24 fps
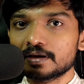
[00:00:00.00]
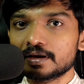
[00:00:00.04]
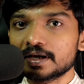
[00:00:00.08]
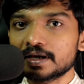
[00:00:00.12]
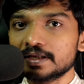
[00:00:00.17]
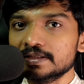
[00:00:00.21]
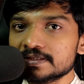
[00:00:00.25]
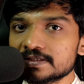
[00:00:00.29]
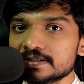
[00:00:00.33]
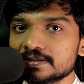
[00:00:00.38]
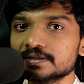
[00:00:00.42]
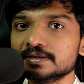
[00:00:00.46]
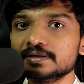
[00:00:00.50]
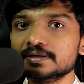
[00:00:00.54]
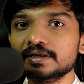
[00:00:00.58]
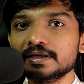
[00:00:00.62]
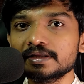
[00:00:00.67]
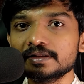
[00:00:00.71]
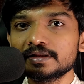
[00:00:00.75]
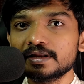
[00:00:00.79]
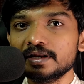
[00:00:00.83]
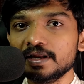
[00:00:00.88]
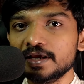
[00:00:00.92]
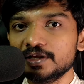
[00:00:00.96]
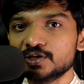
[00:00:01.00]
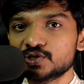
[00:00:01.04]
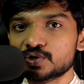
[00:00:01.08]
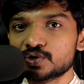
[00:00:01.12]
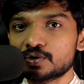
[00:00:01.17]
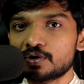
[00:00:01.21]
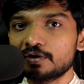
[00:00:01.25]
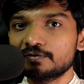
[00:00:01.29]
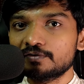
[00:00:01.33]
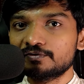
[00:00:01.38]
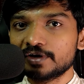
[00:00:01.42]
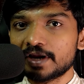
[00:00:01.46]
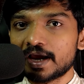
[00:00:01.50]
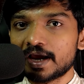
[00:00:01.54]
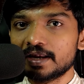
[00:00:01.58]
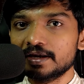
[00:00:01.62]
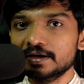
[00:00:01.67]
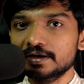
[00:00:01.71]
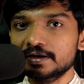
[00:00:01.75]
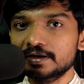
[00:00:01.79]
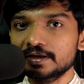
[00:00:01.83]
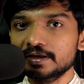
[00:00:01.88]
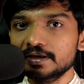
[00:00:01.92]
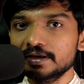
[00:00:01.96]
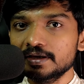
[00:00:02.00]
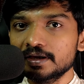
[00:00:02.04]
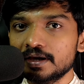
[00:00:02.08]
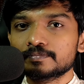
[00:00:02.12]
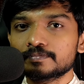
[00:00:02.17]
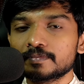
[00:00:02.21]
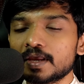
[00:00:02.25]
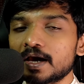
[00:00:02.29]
concerning the nature of reality,